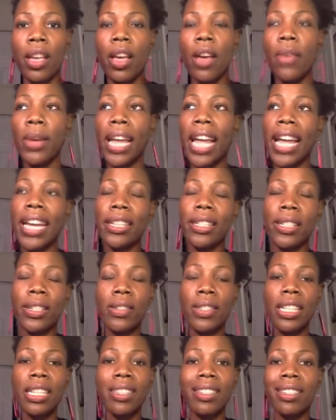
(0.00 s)
Okay,
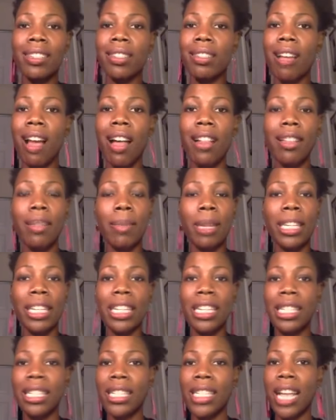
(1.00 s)
so this is Solomon.
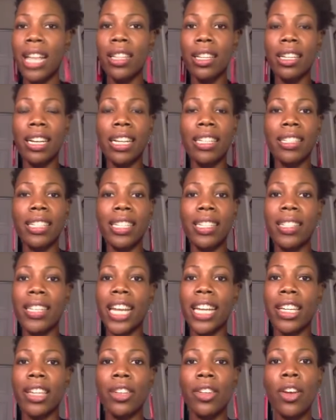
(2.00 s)
He's telling us, he's
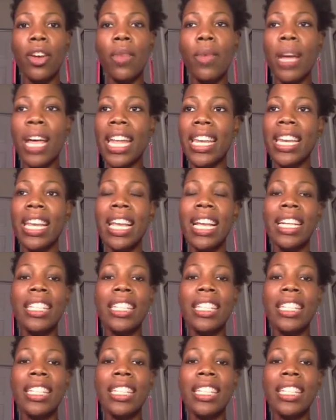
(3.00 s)
like, you know what?